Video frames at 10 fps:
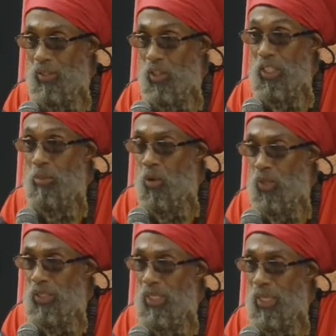to
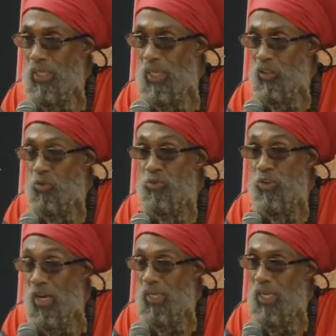liberate I and I, to
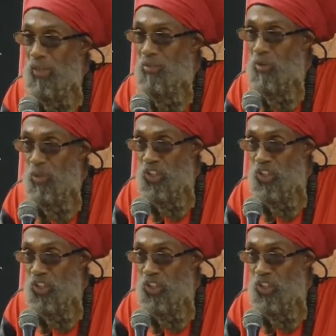free I and I from the